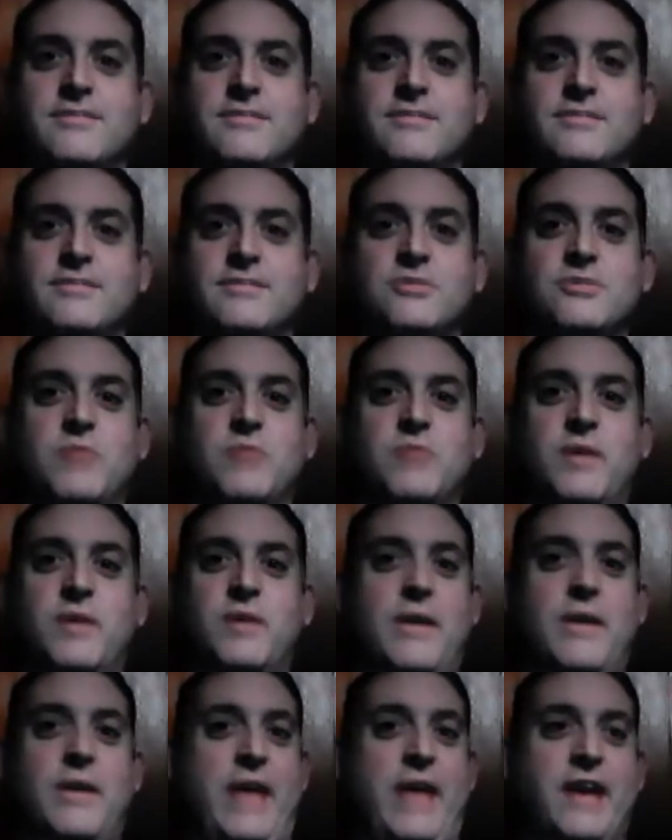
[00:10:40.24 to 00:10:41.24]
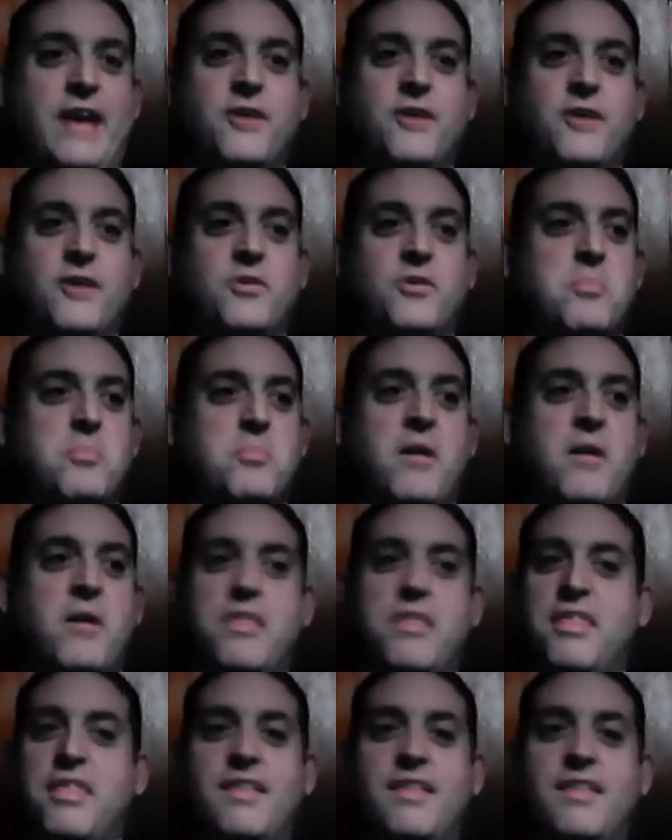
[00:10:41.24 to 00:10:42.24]
It's right around $800 a month
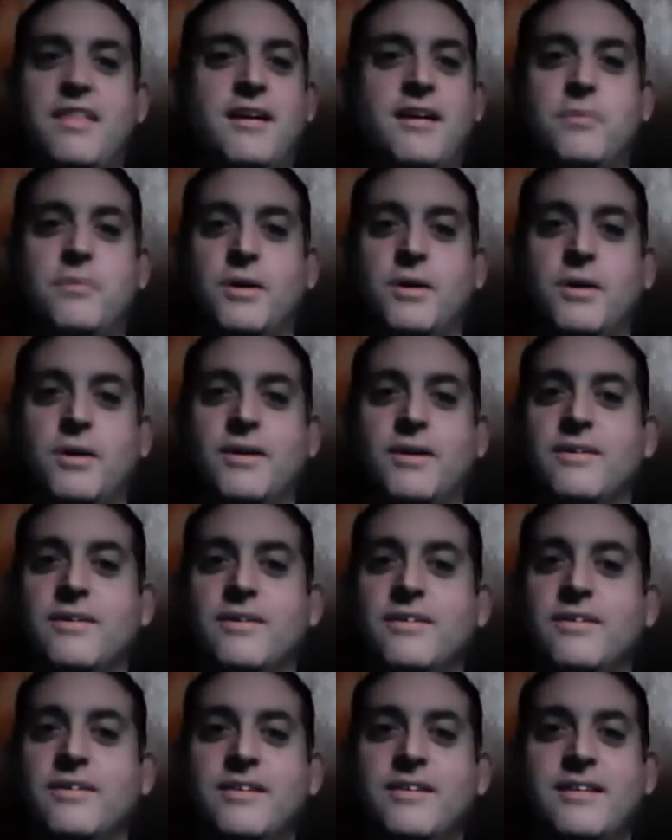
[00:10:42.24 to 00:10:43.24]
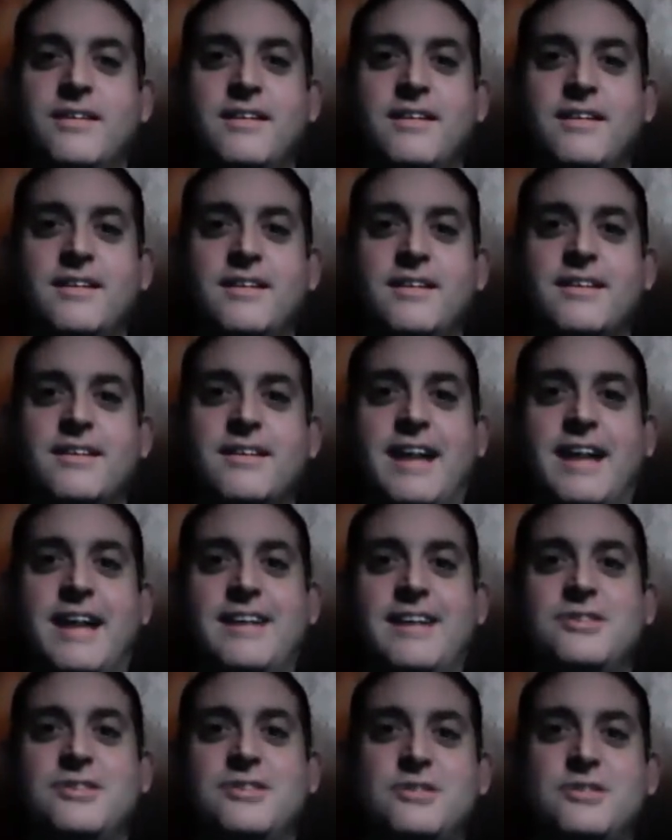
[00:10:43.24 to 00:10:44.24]
that we're kind
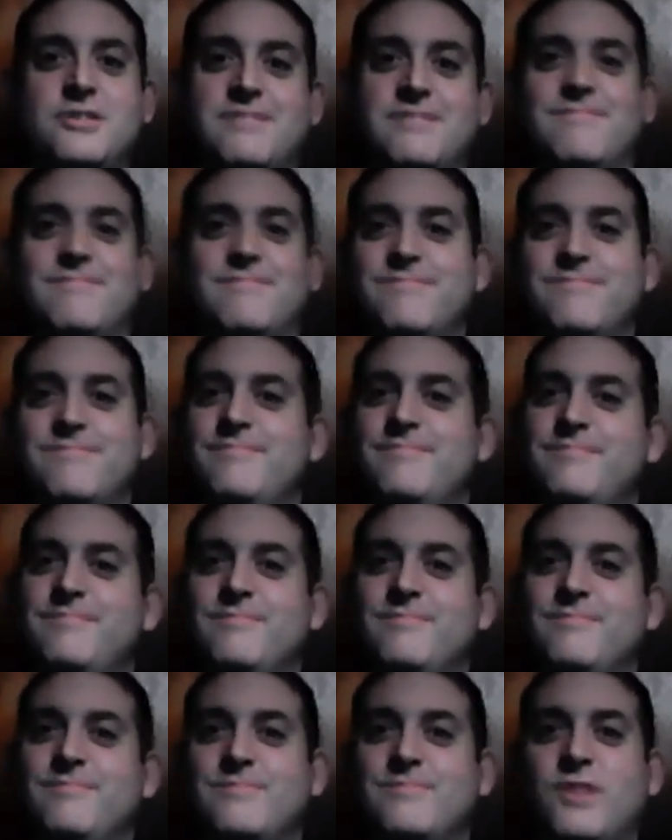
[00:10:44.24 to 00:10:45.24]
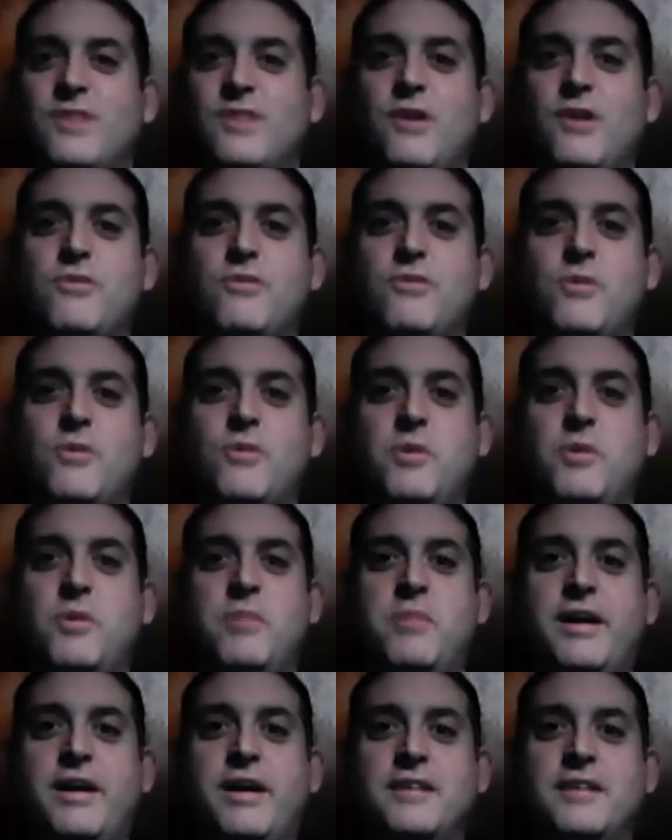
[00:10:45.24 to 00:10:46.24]
of just throwing
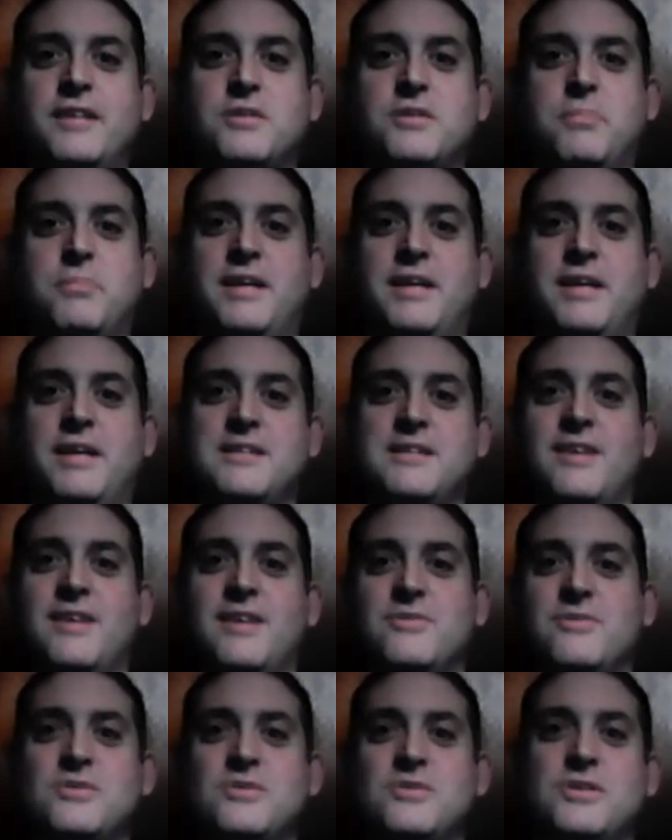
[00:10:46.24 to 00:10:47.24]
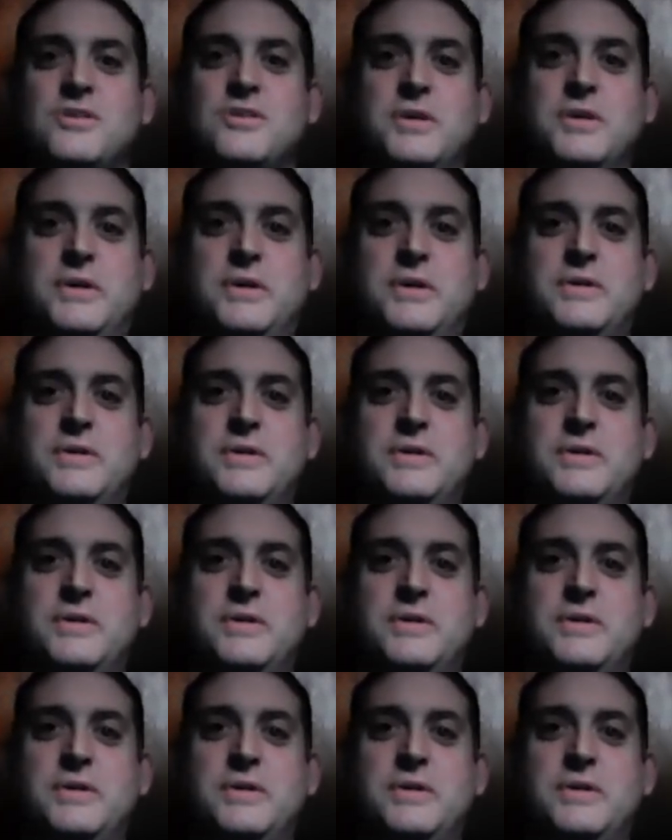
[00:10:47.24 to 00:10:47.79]
money someplace else to